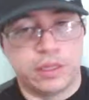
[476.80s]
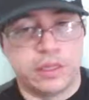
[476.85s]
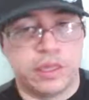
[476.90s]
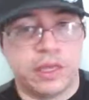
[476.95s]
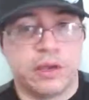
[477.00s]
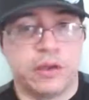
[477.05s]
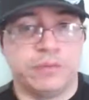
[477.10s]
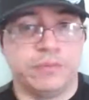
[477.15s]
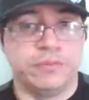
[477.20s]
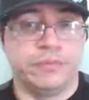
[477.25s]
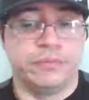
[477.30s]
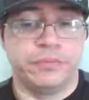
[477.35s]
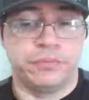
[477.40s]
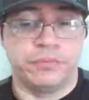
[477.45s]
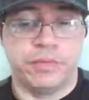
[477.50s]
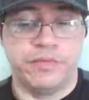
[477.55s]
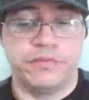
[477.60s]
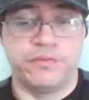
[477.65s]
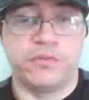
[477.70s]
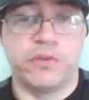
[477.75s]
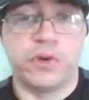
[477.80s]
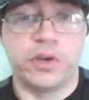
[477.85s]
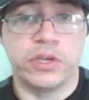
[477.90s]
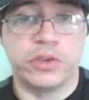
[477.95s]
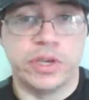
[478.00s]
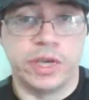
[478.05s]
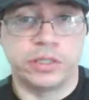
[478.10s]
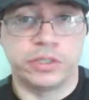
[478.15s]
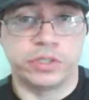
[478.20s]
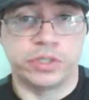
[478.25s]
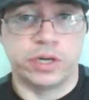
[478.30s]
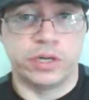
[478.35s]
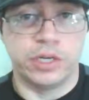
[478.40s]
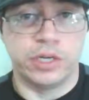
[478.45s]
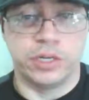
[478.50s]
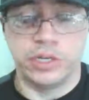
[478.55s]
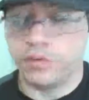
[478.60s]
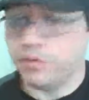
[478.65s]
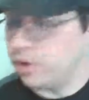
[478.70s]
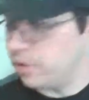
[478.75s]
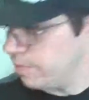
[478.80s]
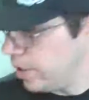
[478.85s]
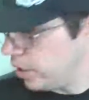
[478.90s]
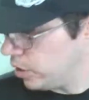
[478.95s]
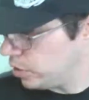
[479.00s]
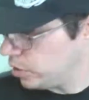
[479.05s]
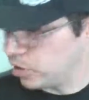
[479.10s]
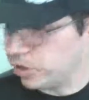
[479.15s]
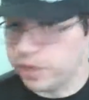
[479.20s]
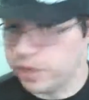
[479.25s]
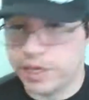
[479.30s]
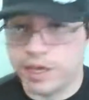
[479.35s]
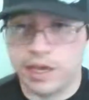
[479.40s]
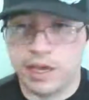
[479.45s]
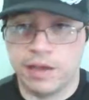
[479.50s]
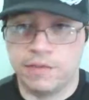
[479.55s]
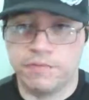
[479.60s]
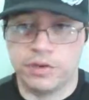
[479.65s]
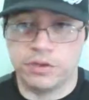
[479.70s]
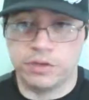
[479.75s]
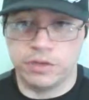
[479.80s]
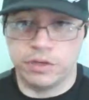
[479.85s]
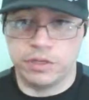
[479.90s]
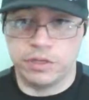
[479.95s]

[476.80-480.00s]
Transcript: Now, before you get started, you want to make sure to have your